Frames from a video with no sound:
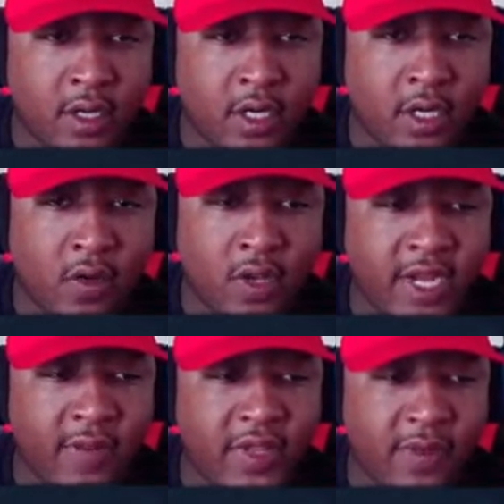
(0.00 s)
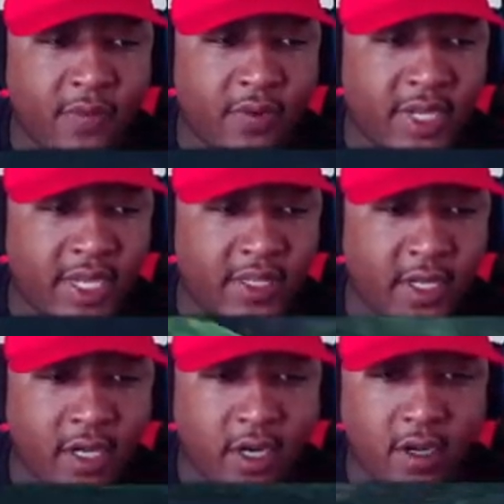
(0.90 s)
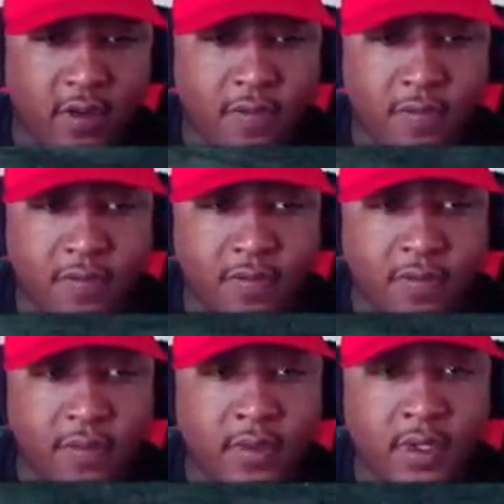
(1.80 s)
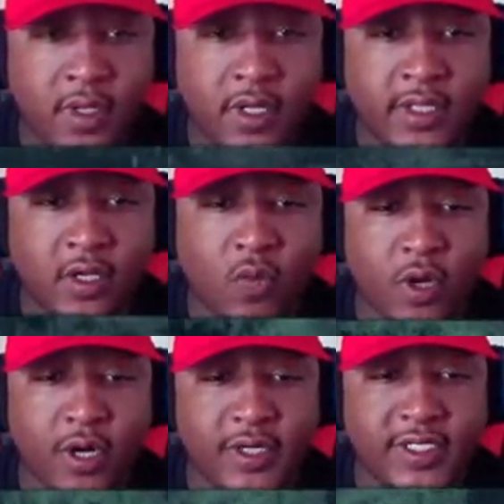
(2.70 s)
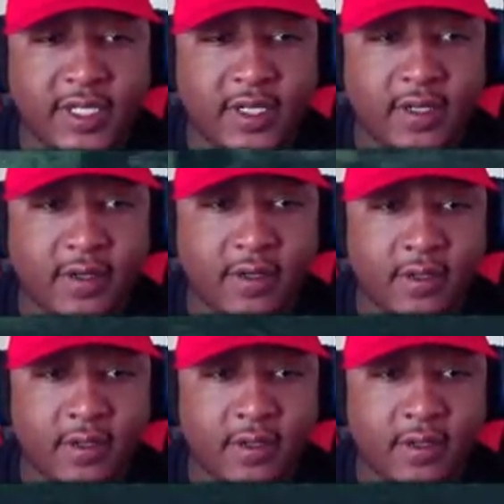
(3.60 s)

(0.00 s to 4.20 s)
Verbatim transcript: You know, letting people get their own the words in.